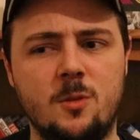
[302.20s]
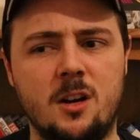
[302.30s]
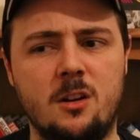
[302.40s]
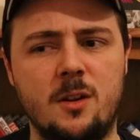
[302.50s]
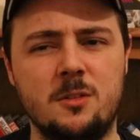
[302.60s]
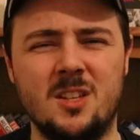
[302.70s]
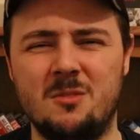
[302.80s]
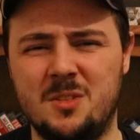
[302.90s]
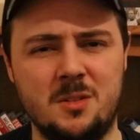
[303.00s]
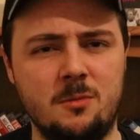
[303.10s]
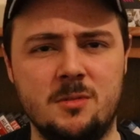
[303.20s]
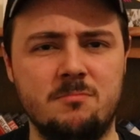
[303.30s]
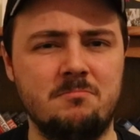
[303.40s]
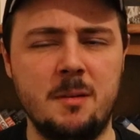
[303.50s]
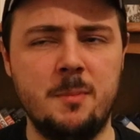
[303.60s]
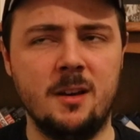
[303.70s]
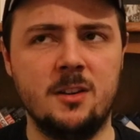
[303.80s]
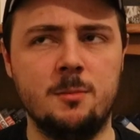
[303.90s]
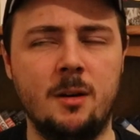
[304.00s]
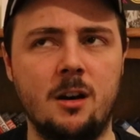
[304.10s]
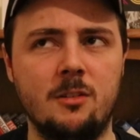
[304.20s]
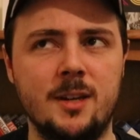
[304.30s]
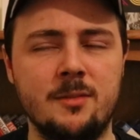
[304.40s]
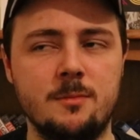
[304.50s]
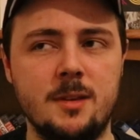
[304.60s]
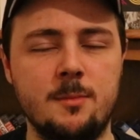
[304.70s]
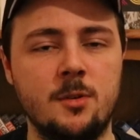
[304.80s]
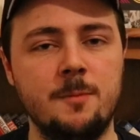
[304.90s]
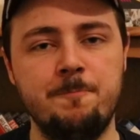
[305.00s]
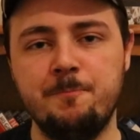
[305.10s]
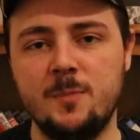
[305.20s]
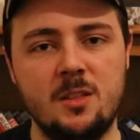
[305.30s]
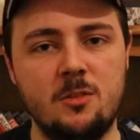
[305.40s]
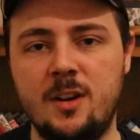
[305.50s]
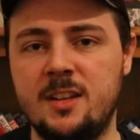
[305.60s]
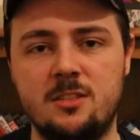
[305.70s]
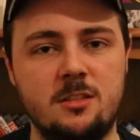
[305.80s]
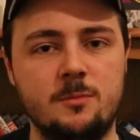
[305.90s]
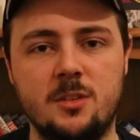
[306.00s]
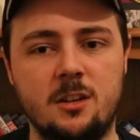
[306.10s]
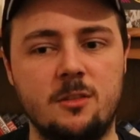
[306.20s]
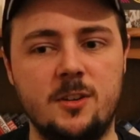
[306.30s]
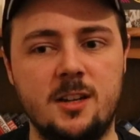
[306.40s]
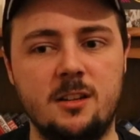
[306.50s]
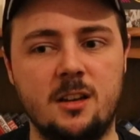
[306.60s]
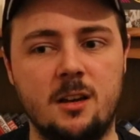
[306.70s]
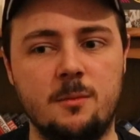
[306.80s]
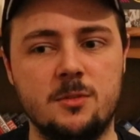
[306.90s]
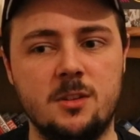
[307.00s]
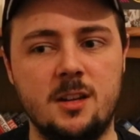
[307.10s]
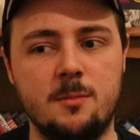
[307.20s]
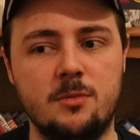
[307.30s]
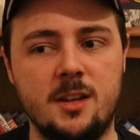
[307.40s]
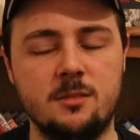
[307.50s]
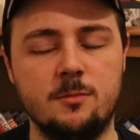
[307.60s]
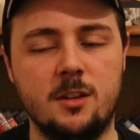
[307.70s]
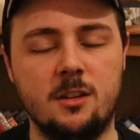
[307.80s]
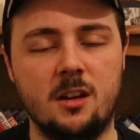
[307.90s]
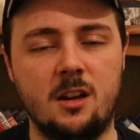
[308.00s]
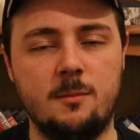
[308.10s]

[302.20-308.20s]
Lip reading: well, it was a bit under par really for me, but the rest of them, you know, really certainly impressed me.